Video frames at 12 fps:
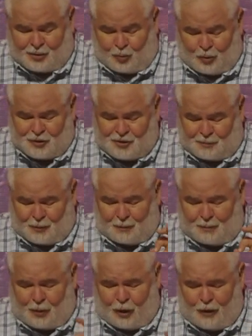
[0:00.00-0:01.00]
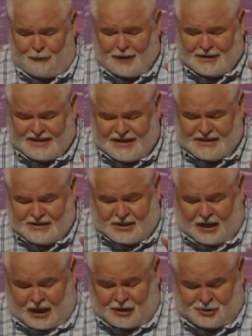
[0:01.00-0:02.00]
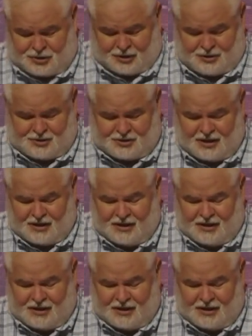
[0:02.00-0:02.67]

worshiper perfect in conscience,